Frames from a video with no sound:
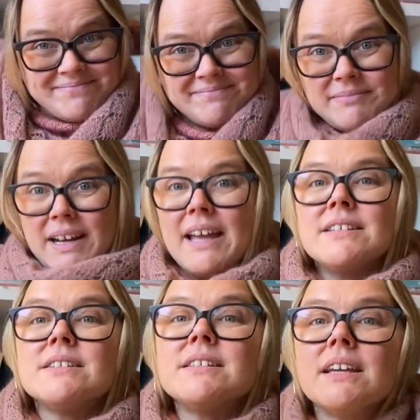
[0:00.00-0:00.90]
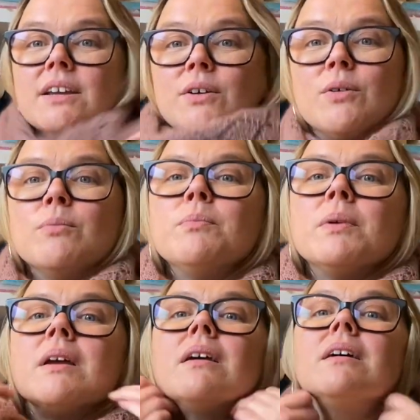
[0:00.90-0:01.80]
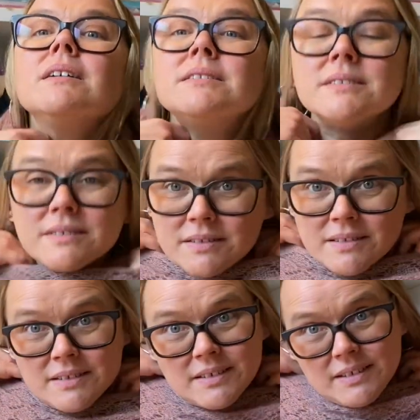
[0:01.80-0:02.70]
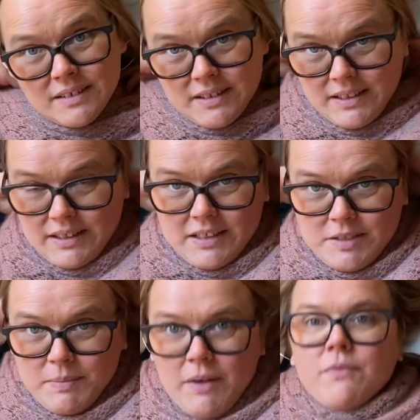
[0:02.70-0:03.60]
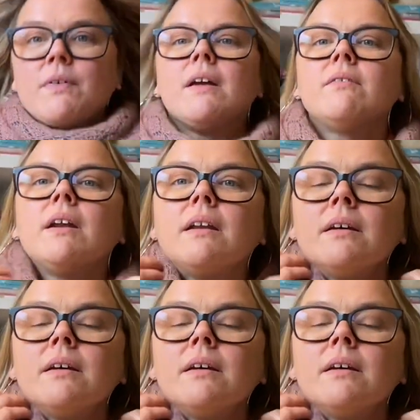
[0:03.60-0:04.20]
but I had to take it home because it is my favorite